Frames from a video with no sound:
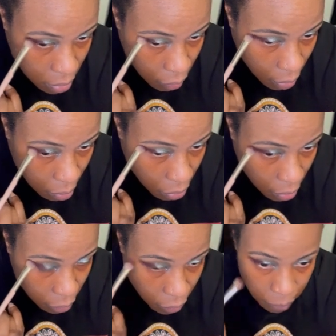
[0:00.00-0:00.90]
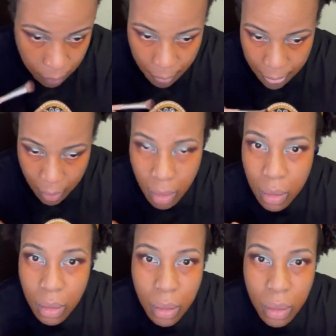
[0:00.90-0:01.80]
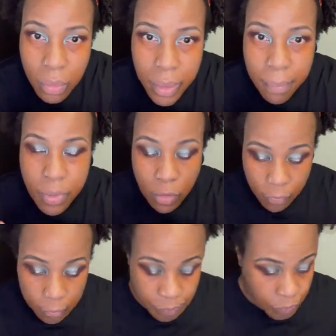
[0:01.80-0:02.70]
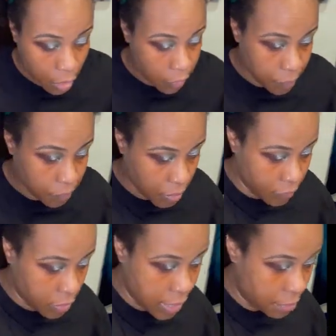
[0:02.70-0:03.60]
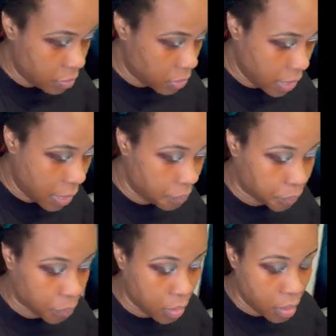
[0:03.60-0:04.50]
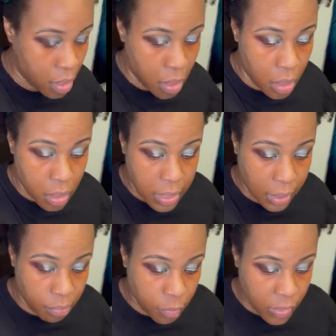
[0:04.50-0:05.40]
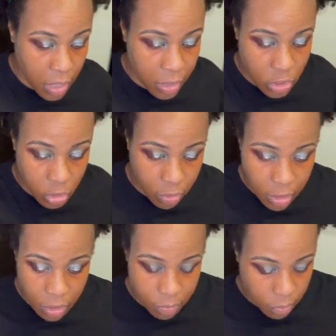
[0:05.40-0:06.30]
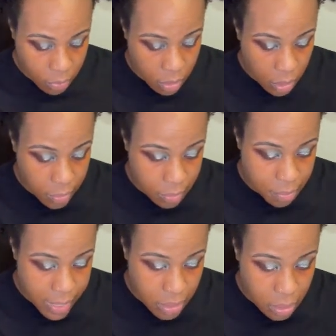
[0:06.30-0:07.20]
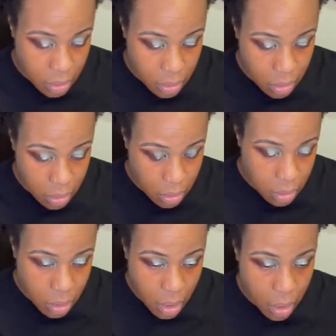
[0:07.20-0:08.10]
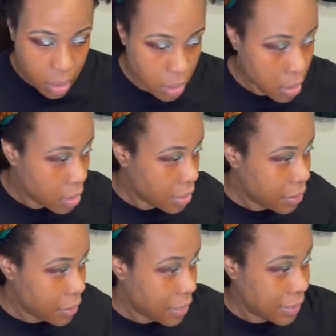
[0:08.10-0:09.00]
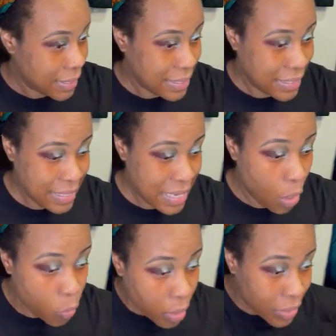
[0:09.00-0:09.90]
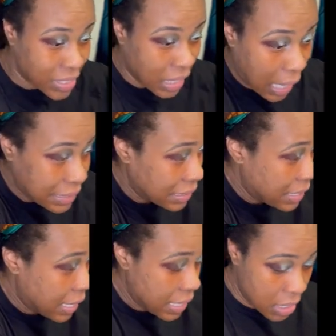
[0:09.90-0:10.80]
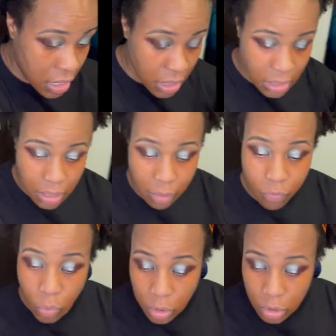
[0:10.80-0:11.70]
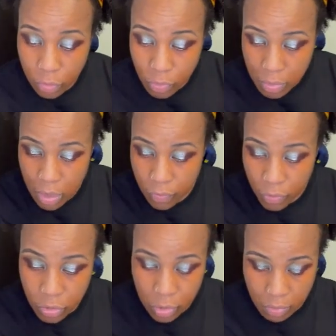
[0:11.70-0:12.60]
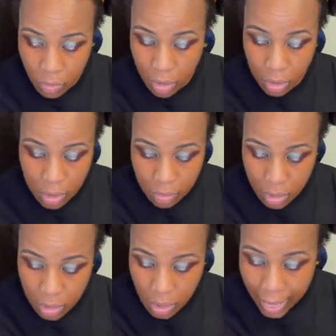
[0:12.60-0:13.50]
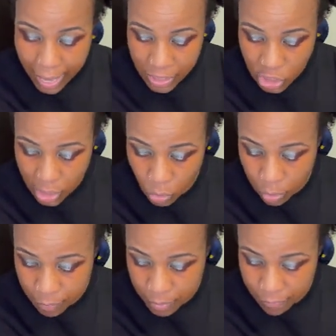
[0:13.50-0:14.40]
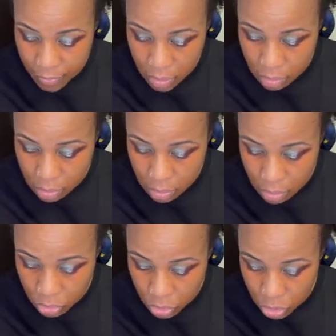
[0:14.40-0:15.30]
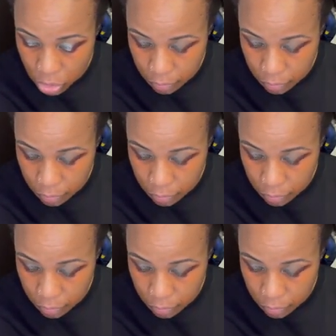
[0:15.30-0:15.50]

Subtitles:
Very beautiful. Okay, beautiful. All right, very happy with that. Now we're moving on. Let's put on the base. Let's see how well this Glossier stuff works for me. First, let me clean this eyeshadow off my fingers.